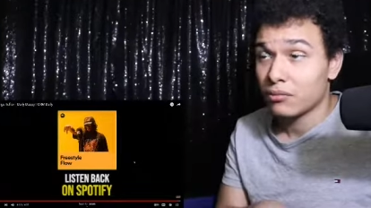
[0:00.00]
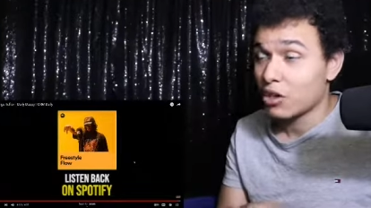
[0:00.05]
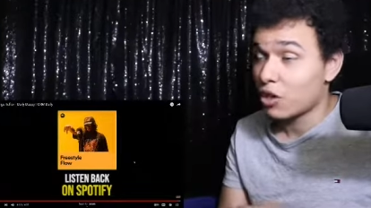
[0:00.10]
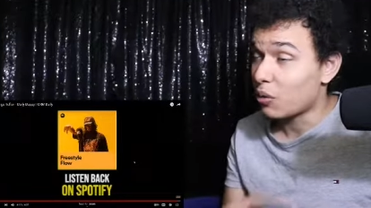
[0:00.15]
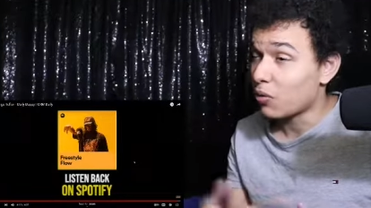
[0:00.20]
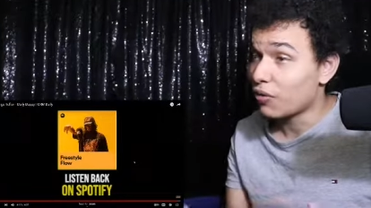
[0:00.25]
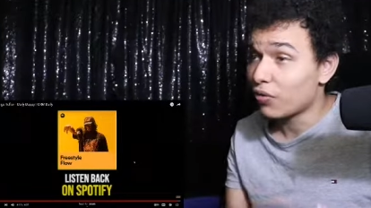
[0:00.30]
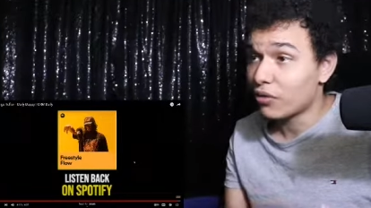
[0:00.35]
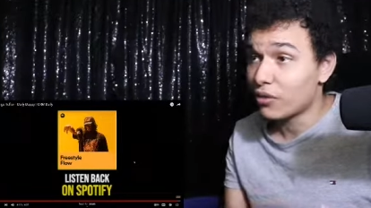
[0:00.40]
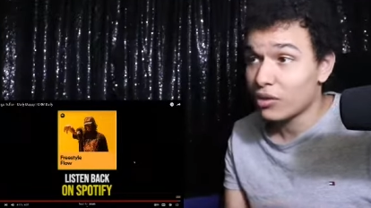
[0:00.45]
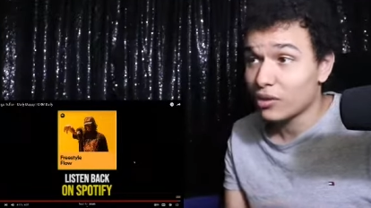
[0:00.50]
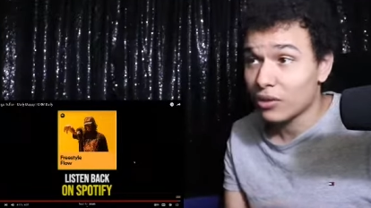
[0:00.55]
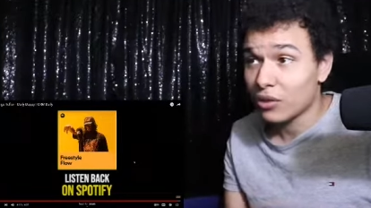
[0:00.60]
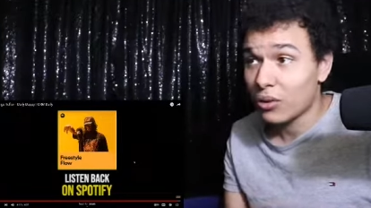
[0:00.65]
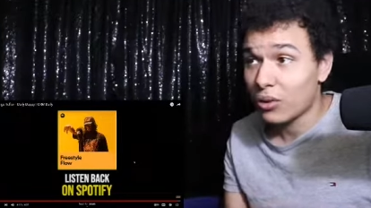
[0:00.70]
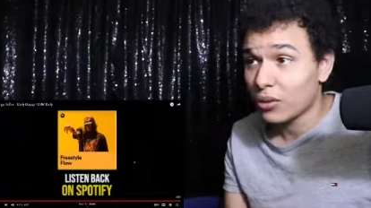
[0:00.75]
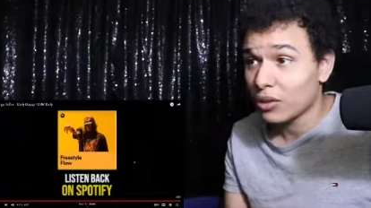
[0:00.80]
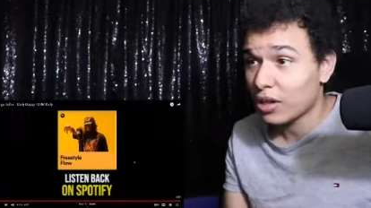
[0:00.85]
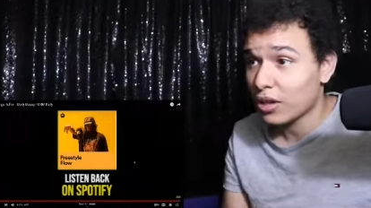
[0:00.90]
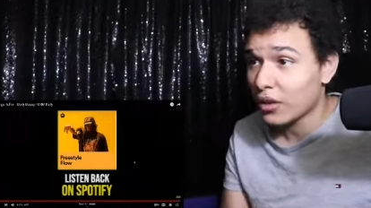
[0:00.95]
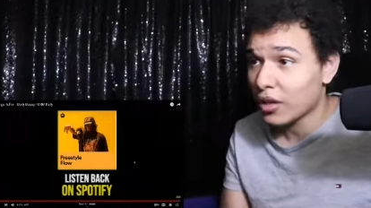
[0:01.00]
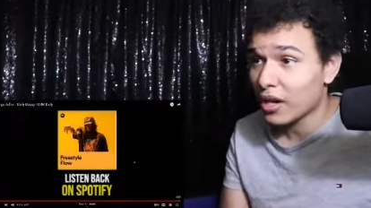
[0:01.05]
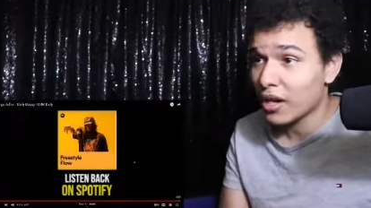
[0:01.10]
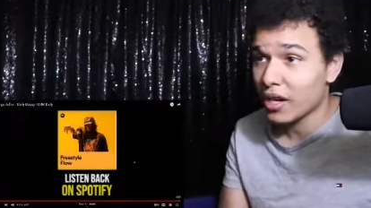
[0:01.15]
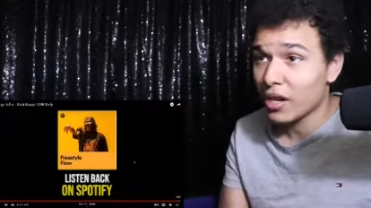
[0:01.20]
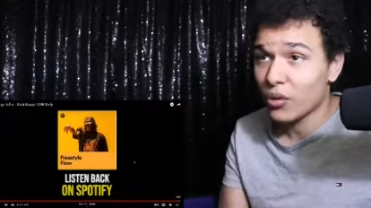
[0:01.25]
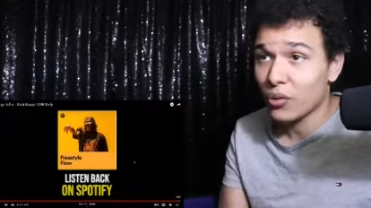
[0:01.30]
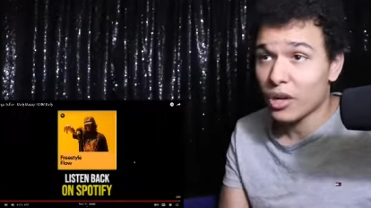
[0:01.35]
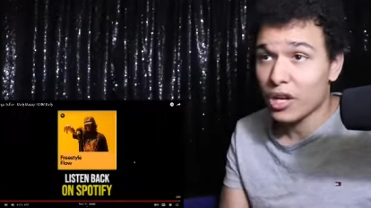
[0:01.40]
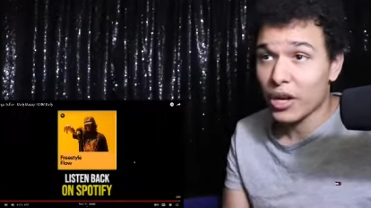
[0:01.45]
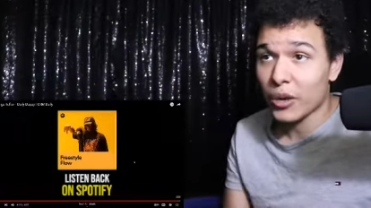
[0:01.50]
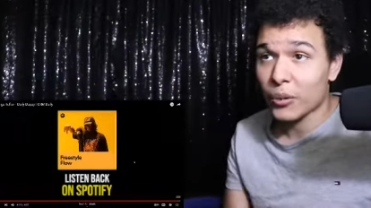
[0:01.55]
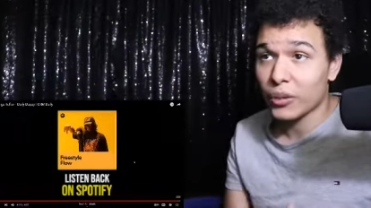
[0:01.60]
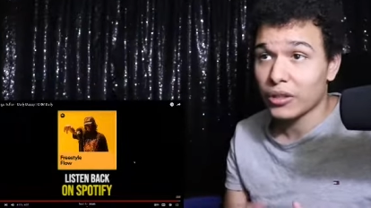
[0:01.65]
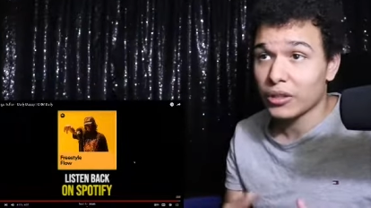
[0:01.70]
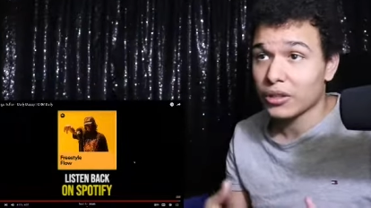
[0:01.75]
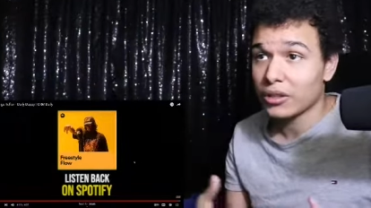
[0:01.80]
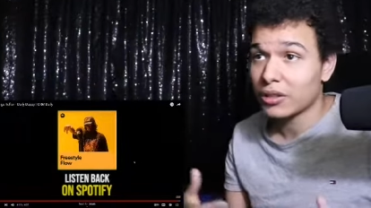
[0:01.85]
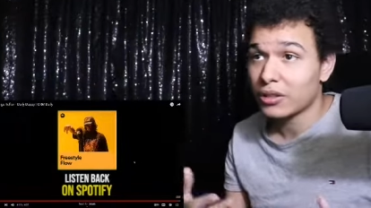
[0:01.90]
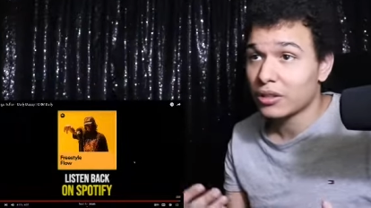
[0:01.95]
coming from this whole thing right here, we got
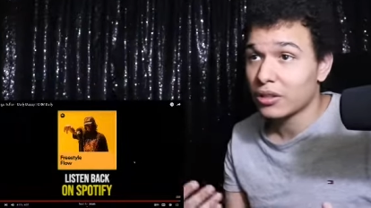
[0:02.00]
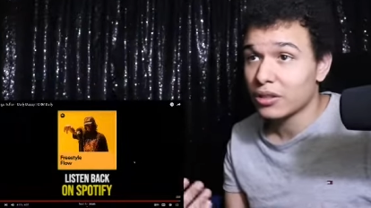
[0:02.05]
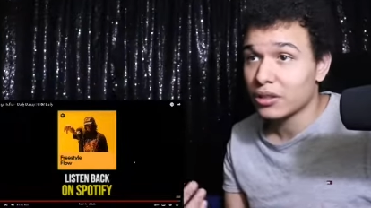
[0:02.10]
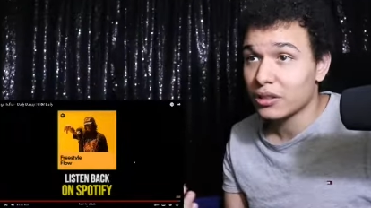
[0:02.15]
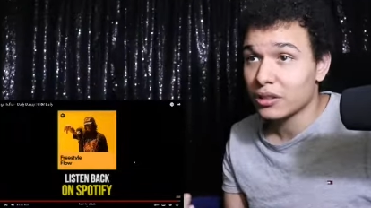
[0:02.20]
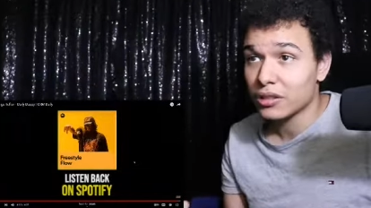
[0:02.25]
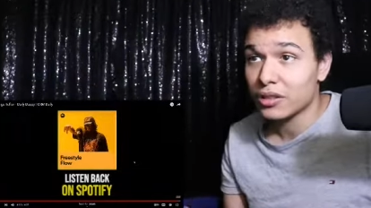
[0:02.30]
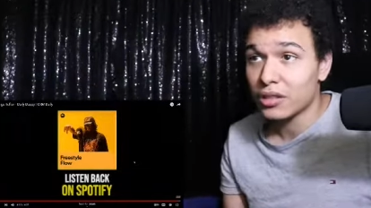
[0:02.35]
with the